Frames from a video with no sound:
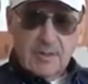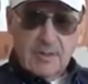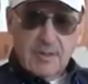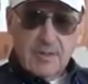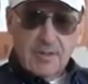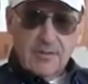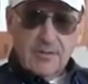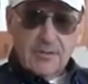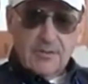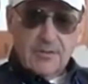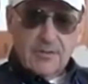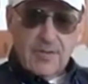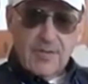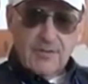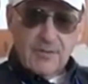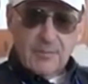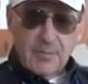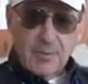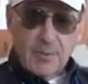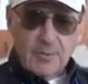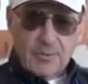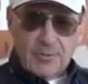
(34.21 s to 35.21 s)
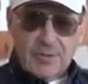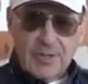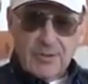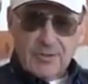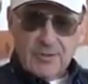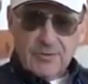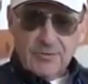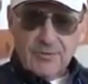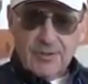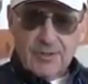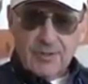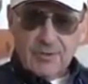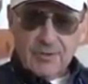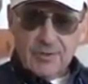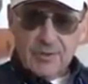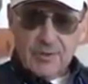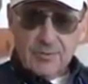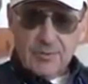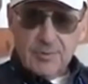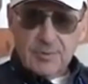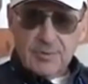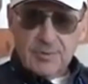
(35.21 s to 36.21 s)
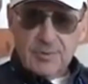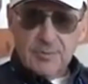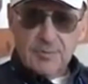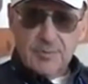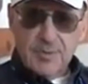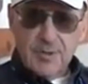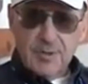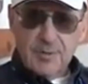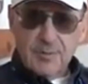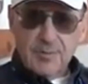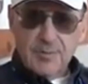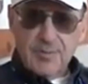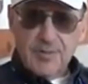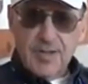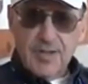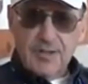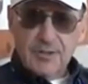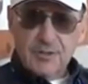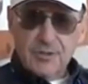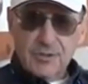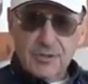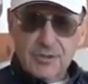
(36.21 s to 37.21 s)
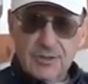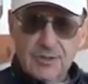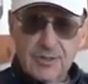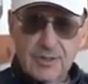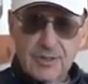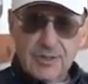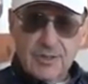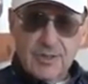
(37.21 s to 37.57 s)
I also have a postdoctoral fellowship in comparative pathology,